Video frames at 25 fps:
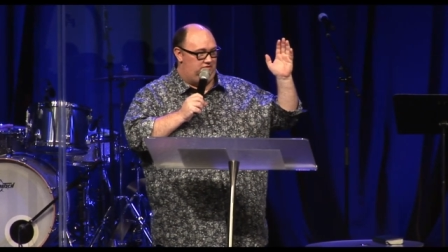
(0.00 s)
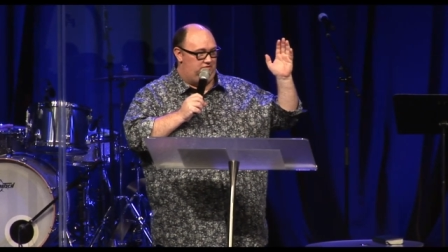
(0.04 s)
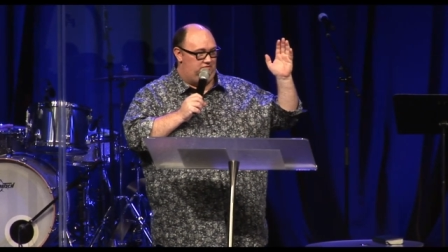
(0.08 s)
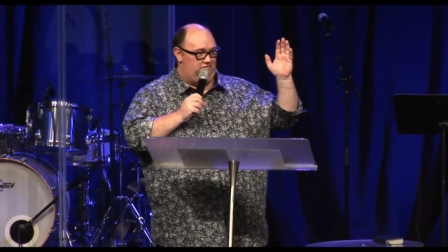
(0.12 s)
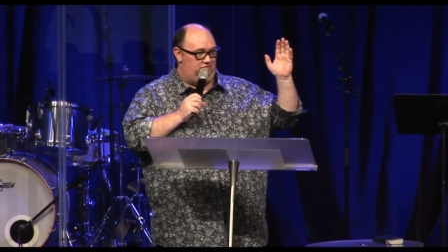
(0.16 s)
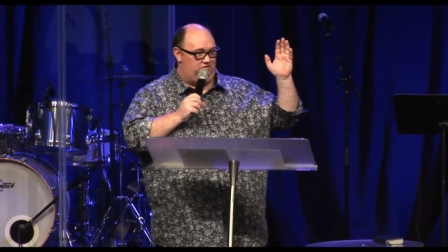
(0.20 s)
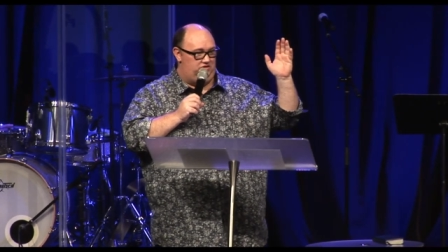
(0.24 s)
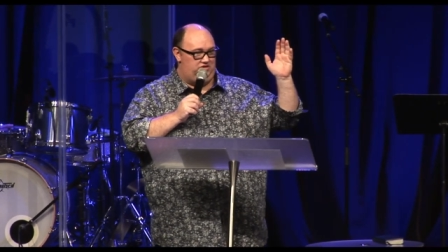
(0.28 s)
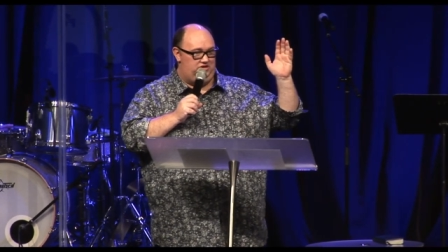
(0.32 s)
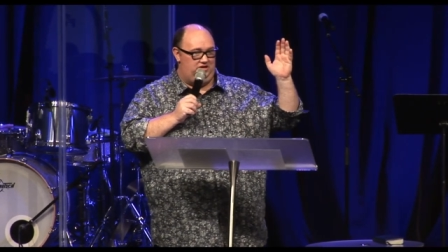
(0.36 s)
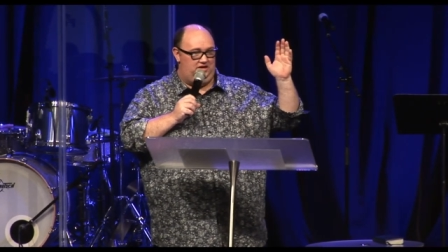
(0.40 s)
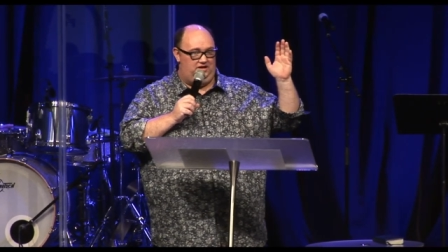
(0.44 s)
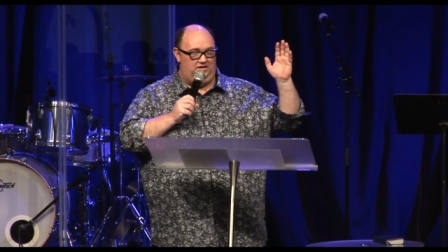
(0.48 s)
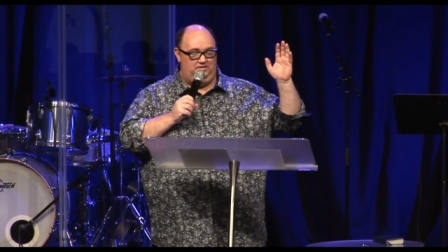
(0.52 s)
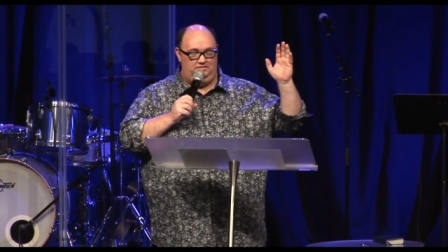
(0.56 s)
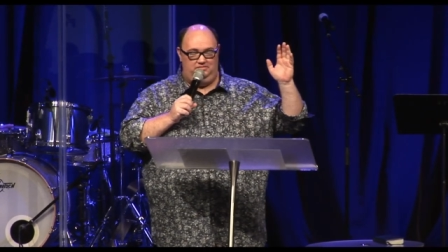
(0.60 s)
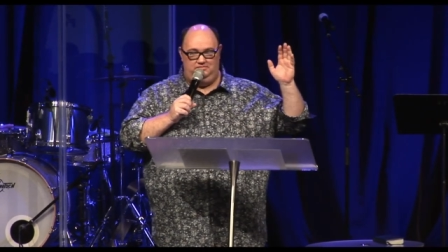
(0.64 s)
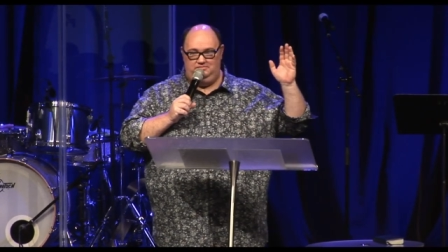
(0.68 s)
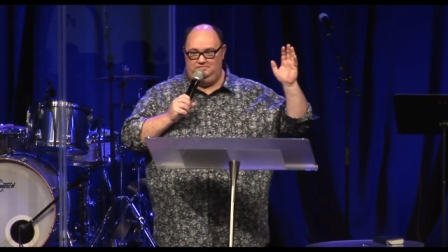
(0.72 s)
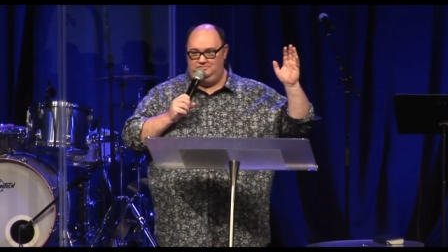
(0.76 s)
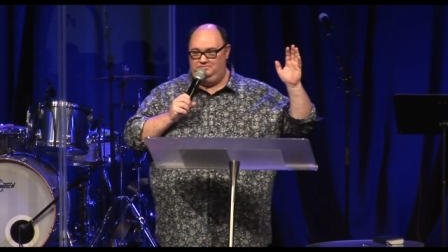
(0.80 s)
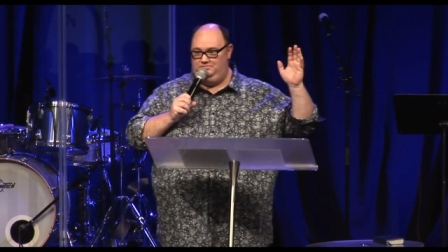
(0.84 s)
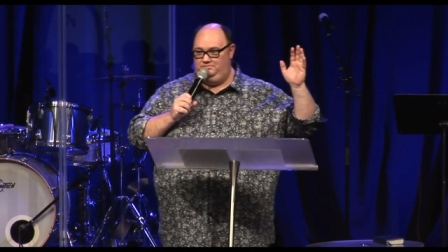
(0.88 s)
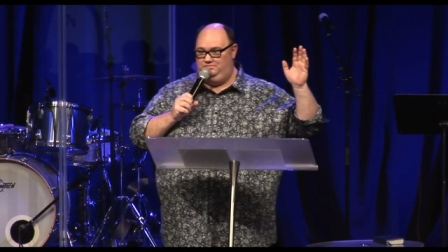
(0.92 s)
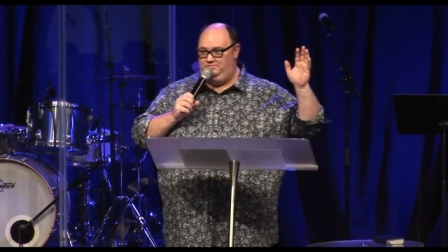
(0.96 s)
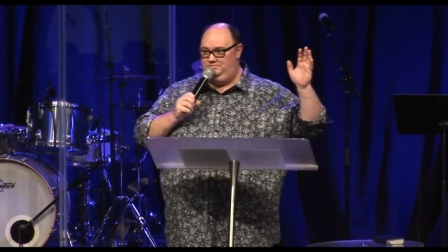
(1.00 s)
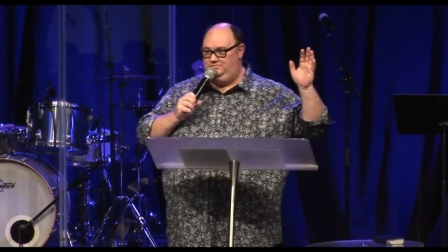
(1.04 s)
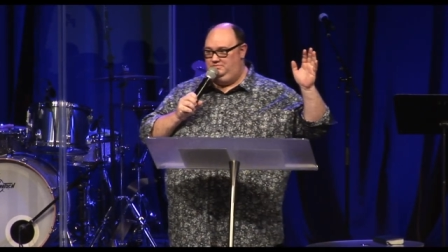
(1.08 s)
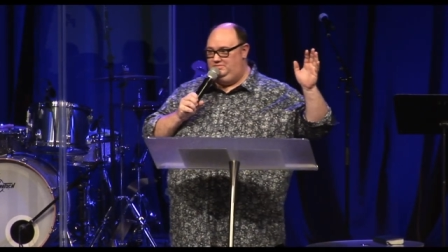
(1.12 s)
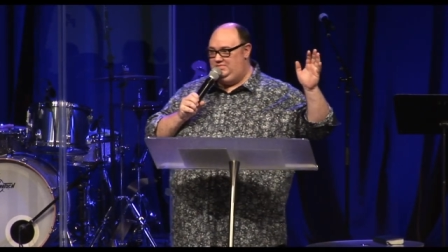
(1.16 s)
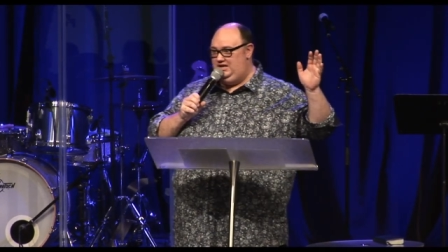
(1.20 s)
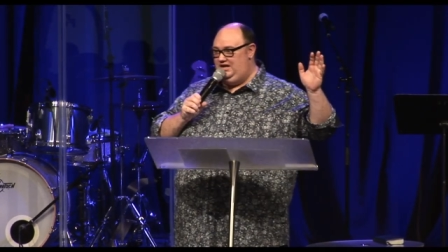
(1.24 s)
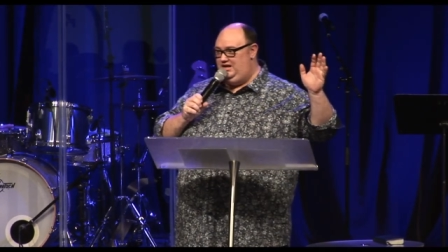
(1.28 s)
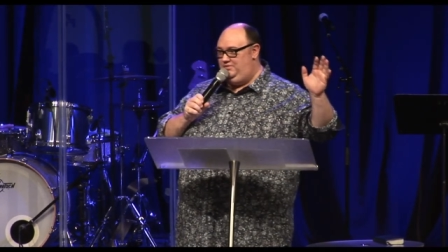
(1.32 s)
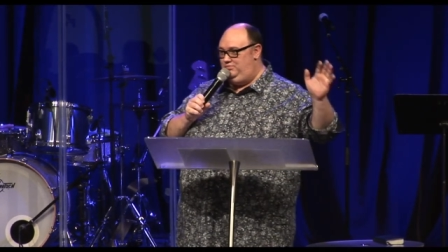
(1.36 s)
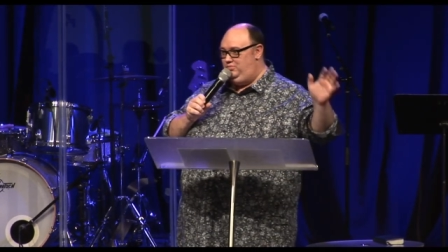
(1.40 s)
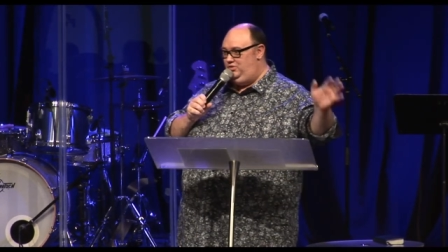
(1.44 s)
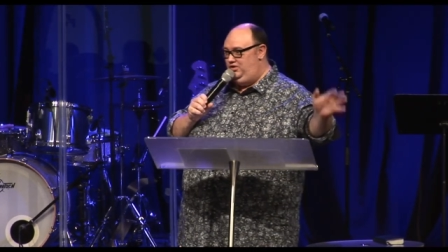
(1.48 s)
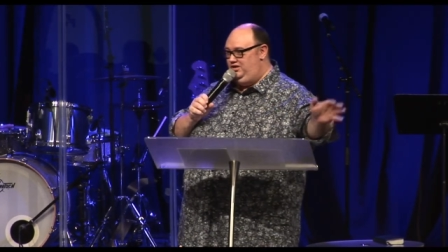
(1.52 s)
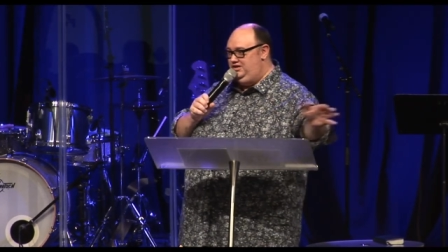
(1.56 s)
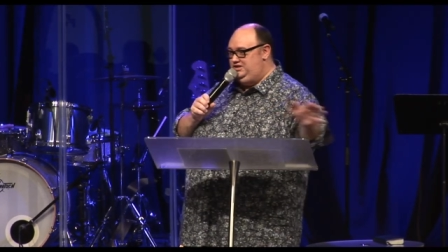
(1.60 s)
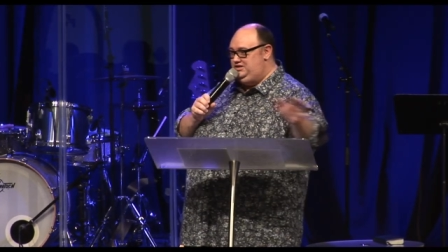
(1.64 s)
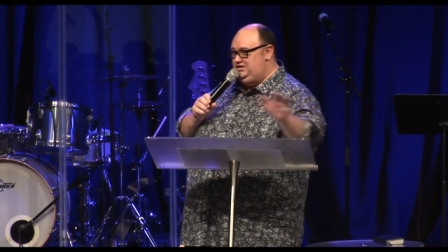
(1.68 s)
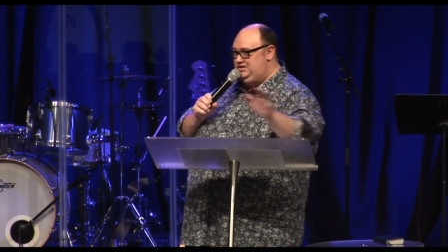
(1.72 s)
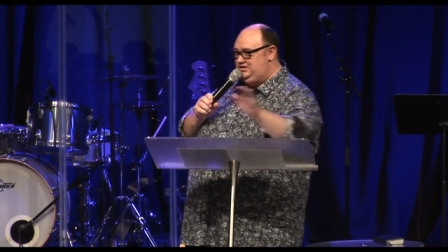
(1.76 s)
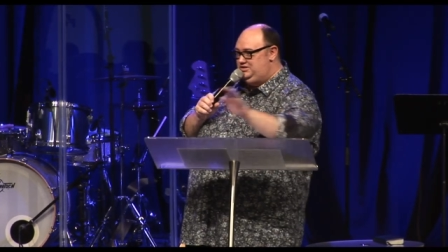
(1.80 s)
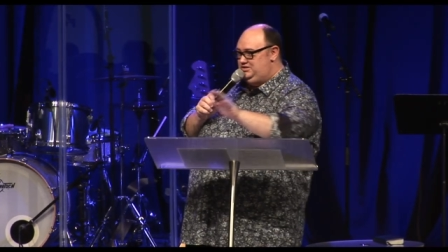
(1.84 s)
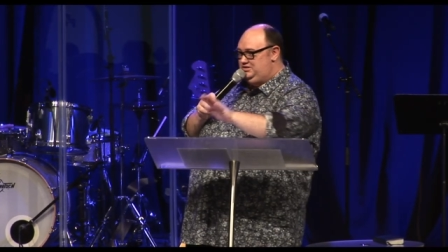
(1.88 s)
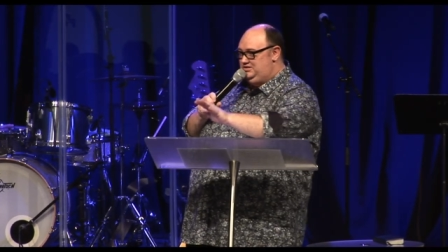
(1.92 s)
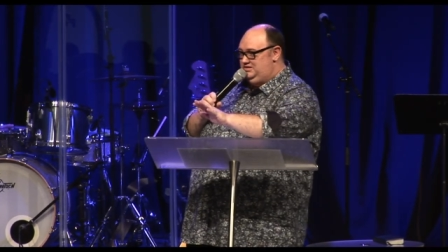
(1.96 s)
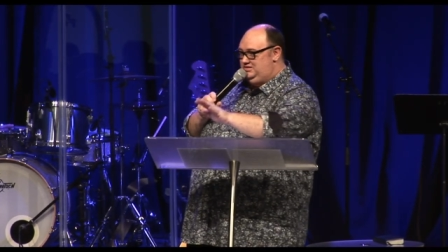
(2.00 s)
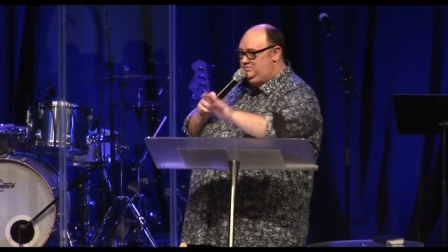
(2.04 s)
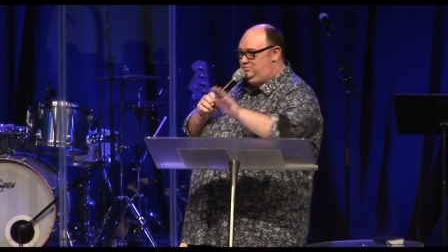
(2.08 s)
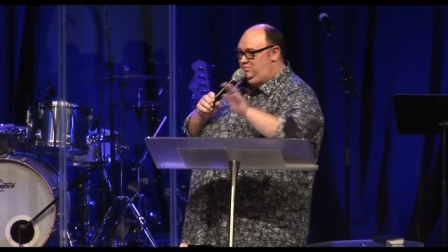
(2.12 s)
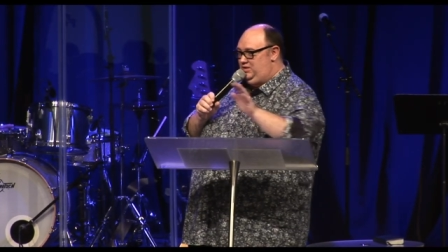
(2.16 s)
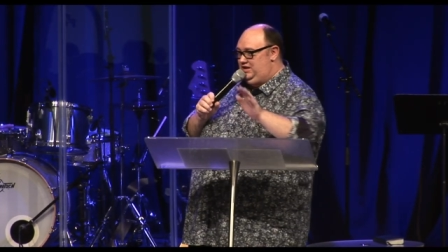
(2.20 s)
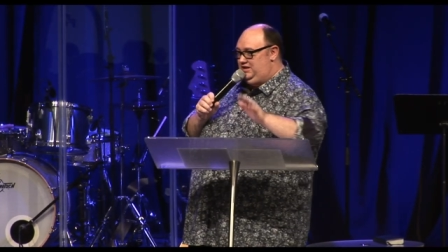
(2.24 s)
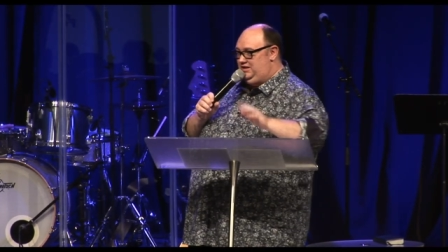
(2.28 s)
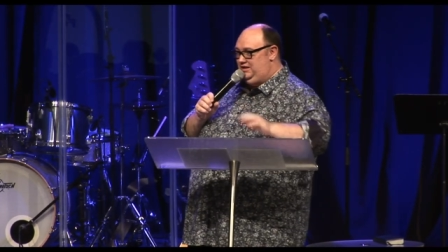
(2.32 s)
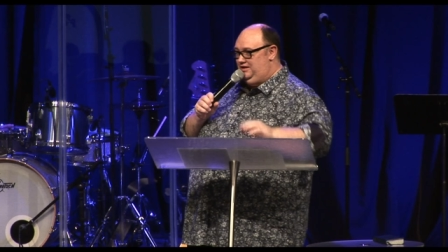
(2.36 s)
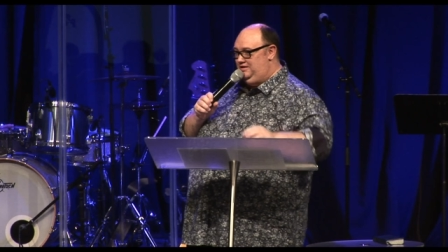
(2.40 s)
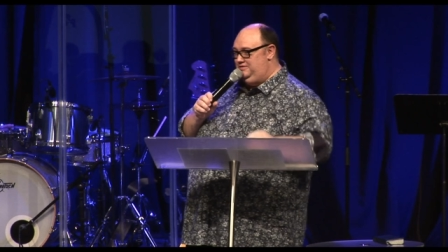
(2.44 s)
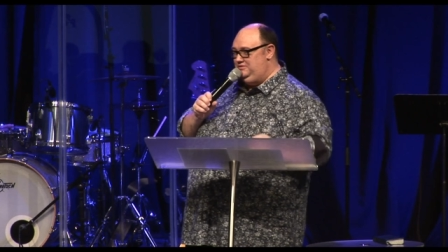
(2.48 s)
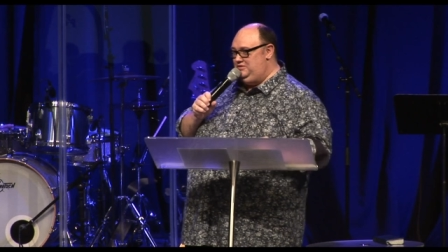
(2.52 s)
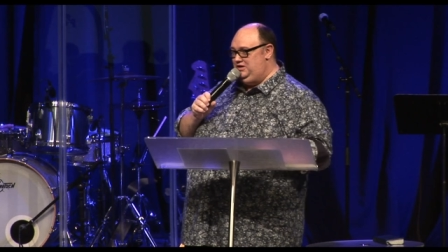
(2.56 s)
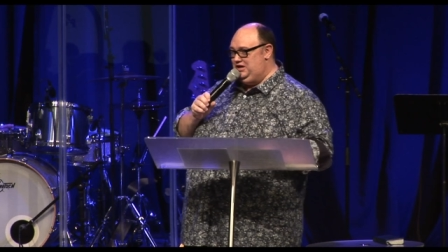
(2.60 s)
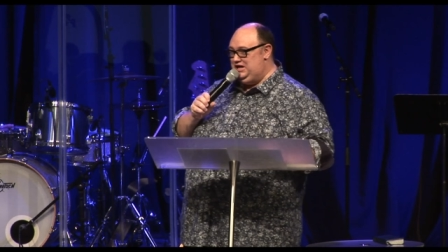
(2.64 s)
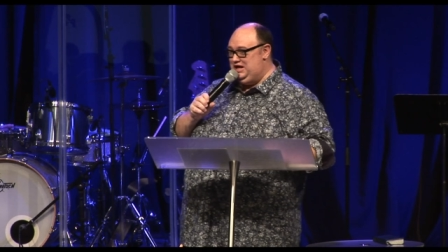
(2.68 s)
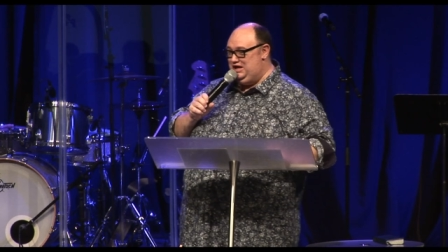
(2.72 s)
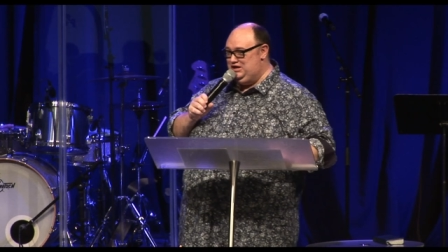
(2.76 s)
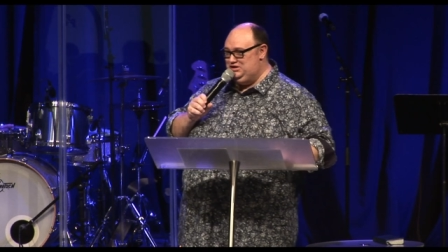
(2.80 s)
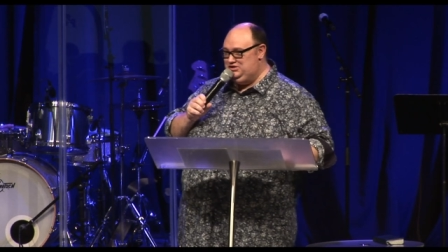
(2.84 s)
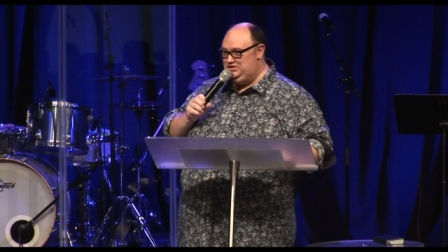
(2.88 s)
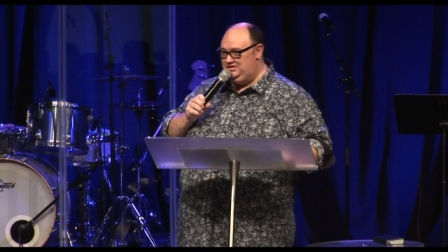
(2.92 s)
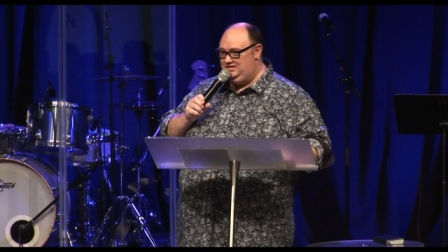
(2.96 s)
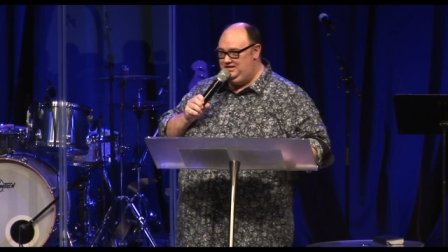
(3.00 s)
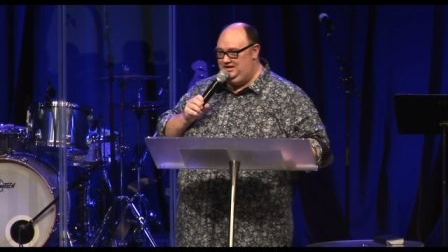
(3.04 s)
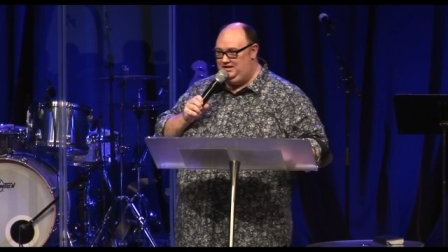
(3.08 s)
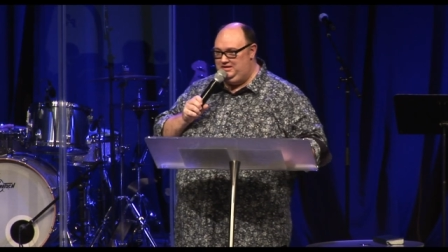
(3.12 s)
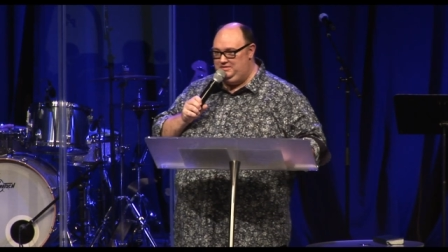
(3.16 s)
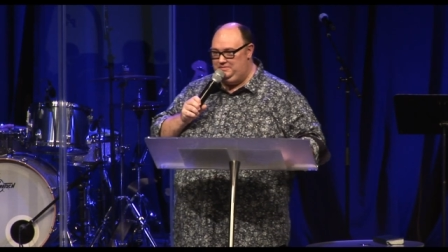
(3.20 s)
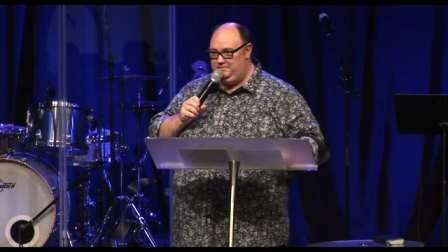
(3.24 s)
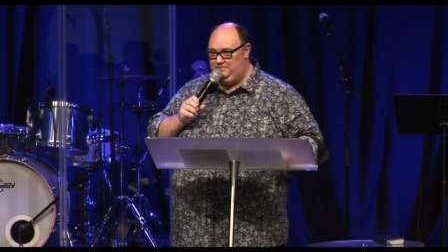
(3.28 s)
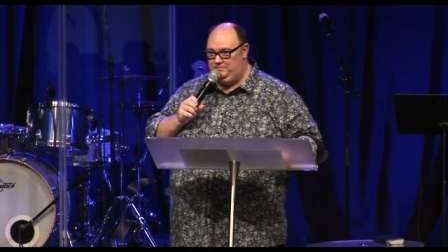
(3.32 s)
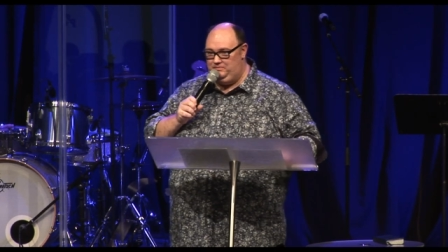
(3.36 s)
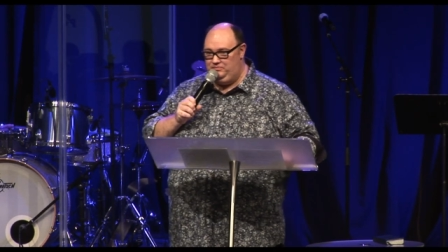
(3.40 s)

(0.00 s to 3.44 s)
watching our politicians bicker occasionally.